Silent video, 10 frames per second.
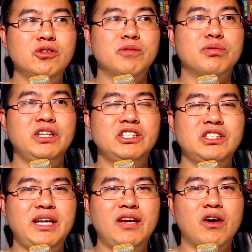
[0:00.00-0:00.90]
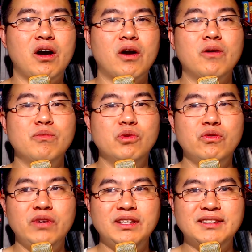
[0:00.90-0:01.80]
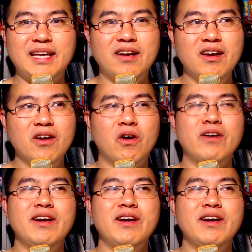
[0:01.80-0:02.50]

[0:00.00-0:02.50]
who appreciate horror movies that